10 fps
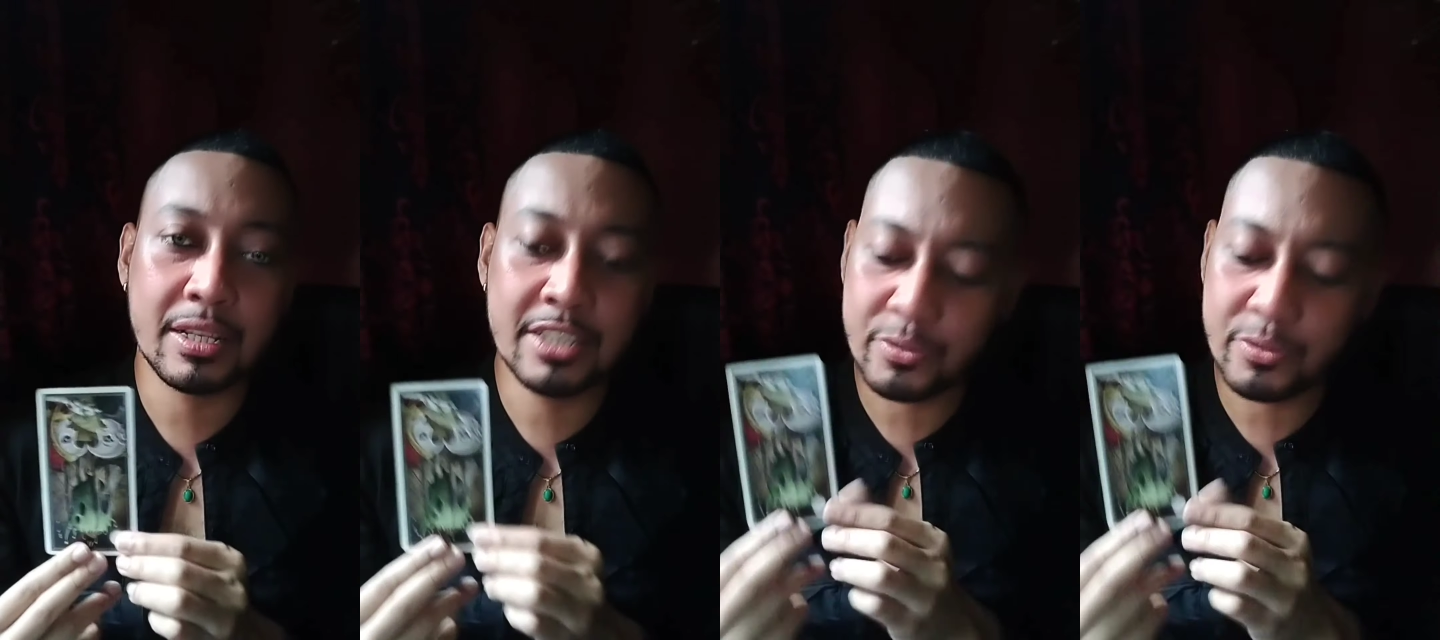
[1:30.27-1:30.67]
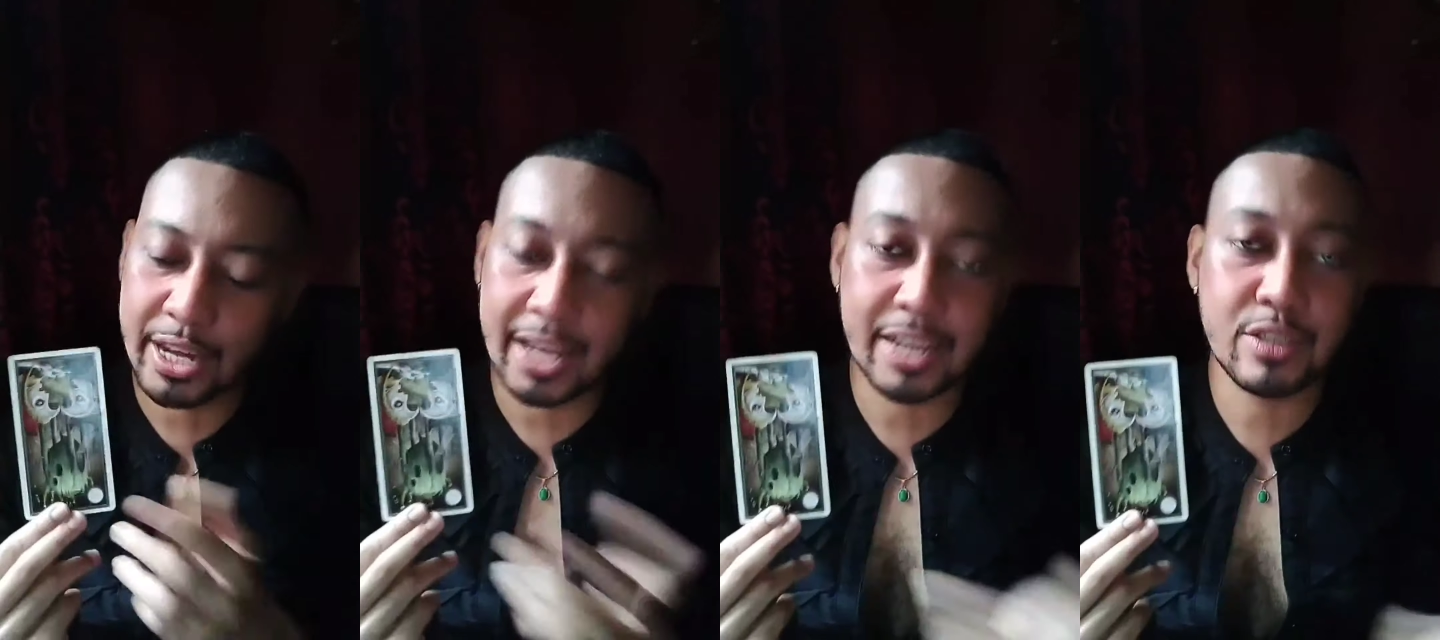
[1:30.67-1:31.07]
just
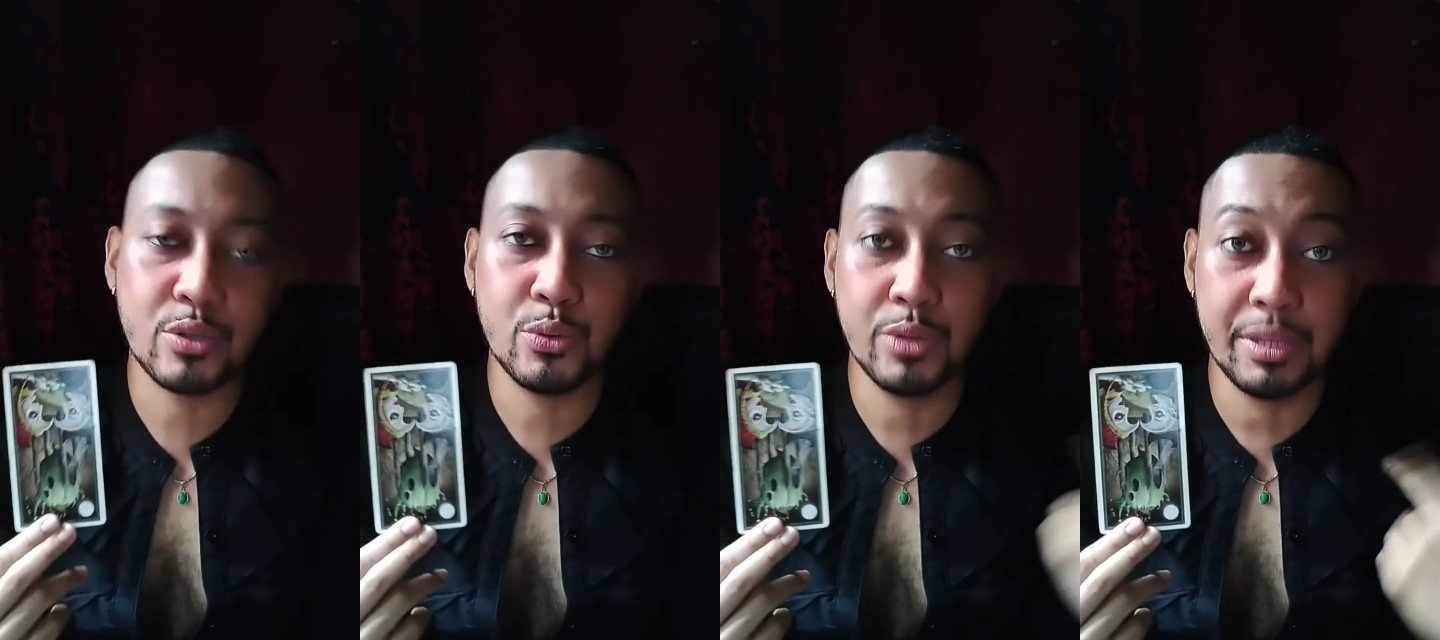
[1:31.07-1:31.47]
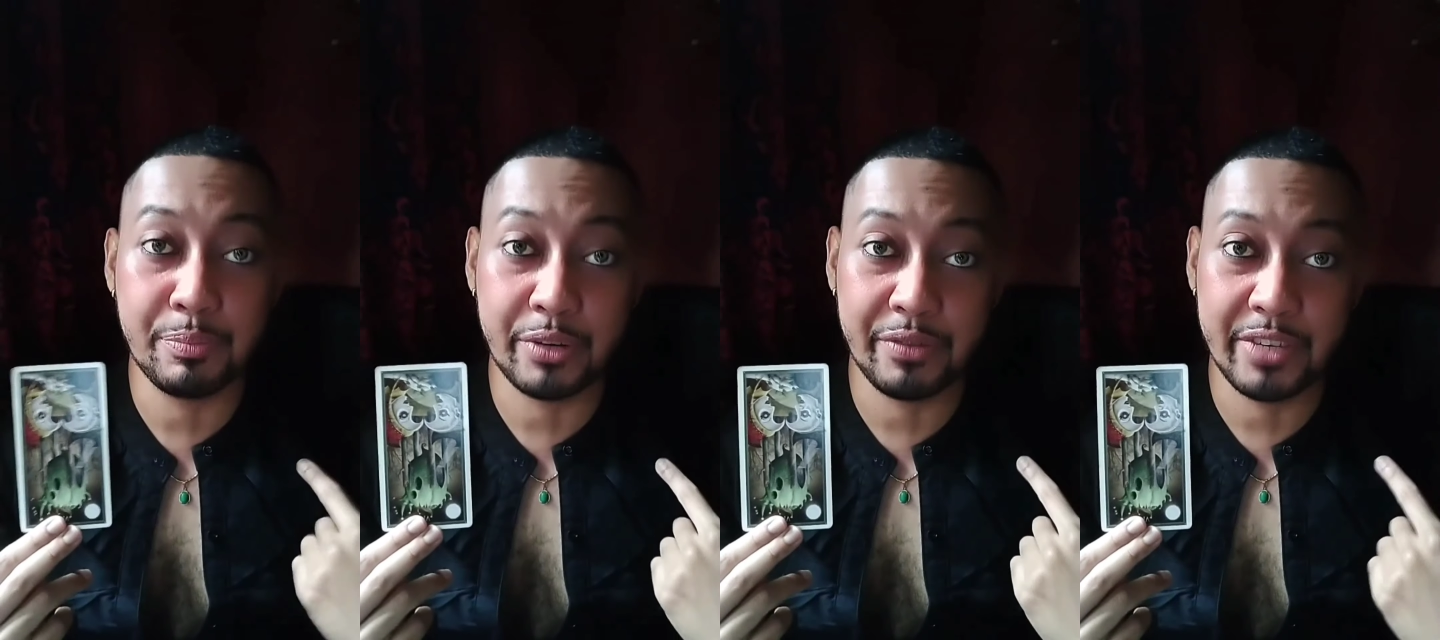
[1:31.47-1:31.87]
related to the
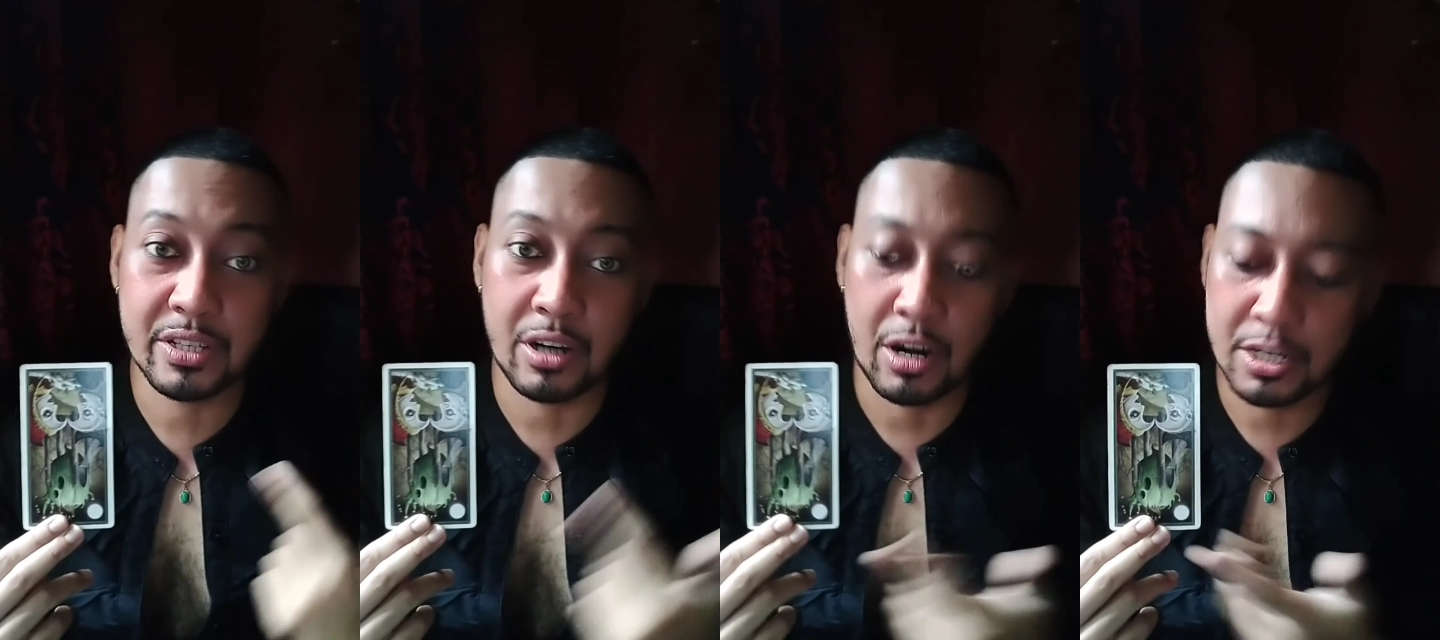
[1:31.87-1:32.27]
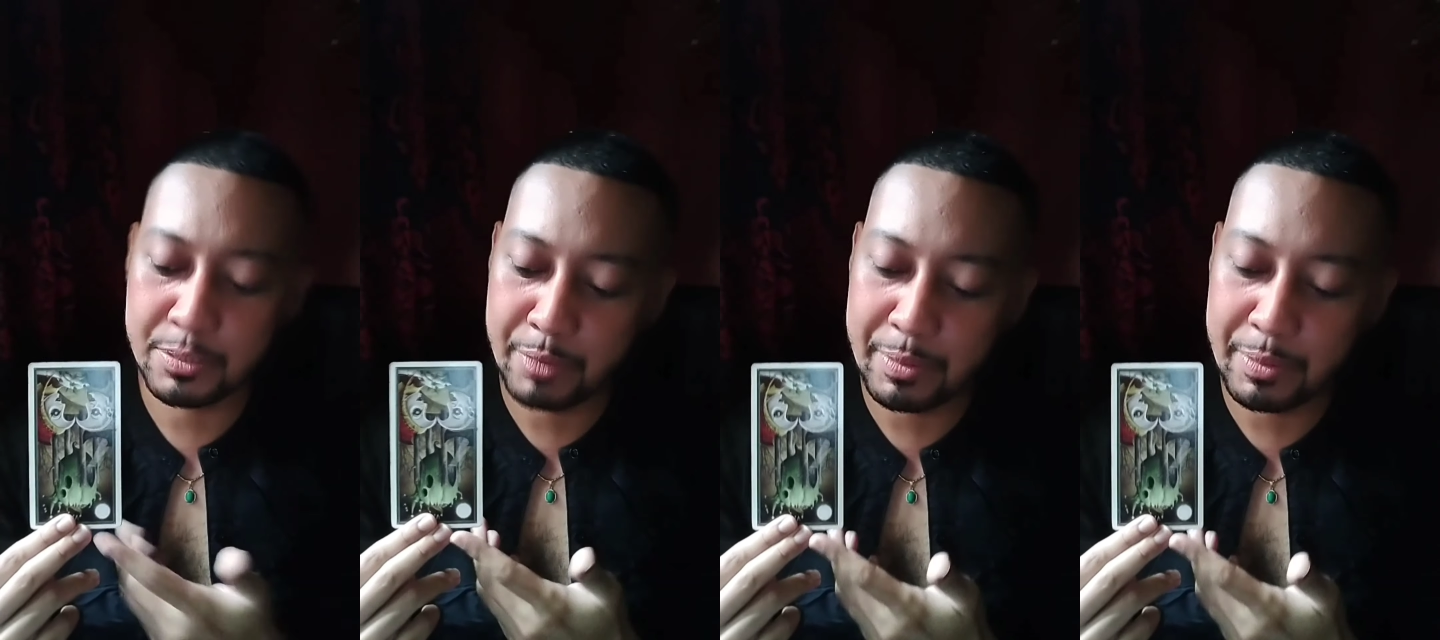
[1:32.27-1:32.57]
previous cards.